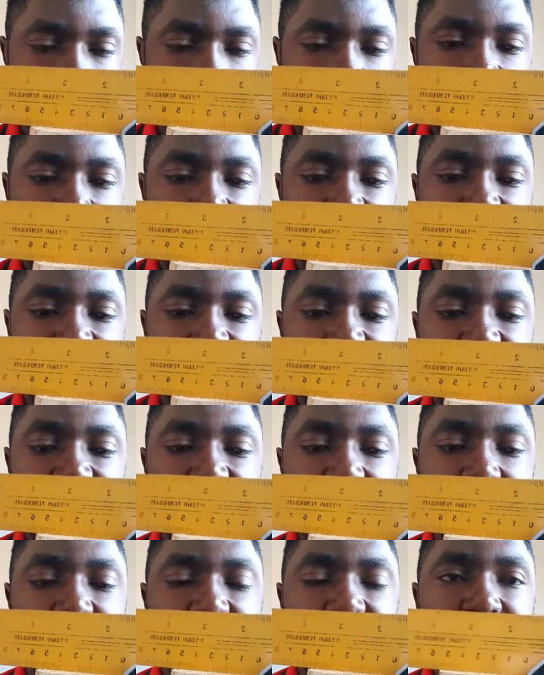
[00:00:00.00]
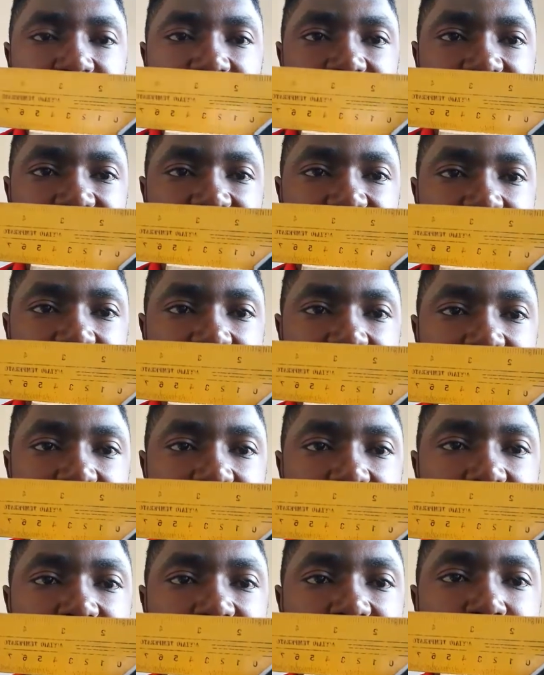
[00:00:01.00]
and there is no space
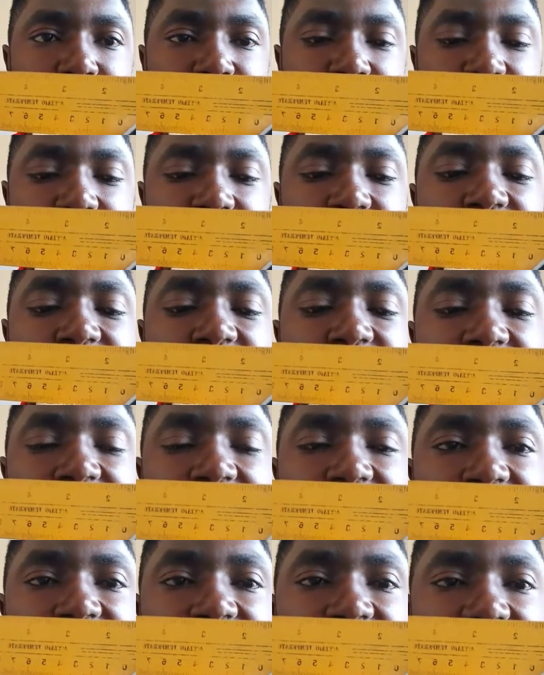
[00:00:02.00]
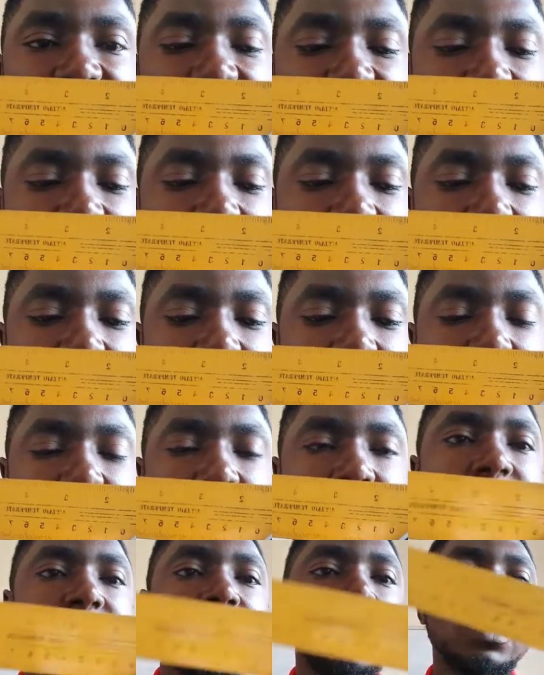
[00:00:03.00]
in between the edges.
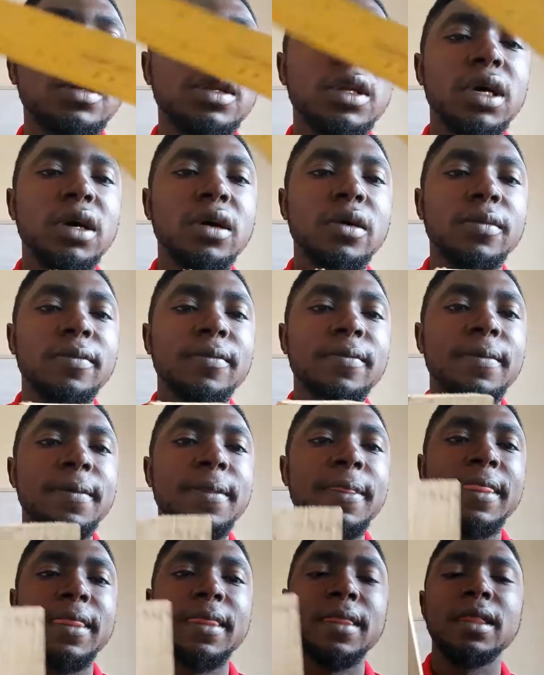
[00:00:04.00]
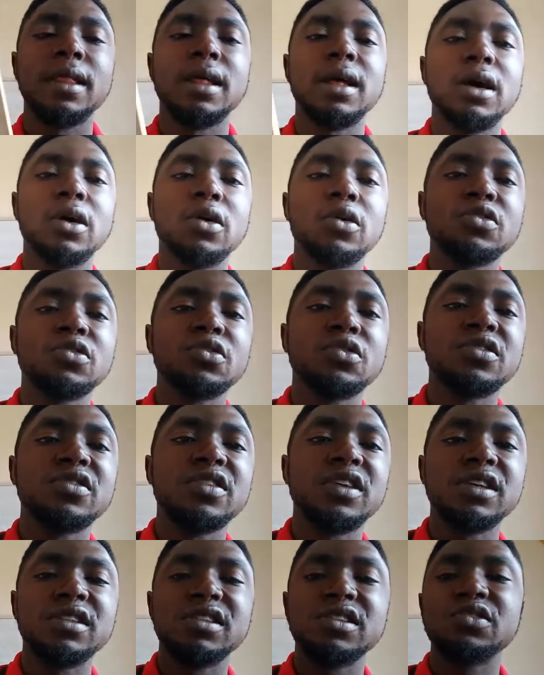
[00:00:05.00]
Now, I also
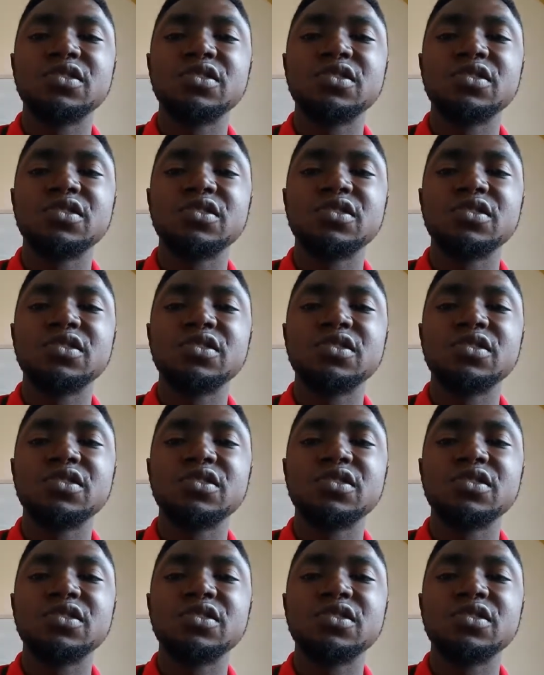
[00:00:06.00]
say it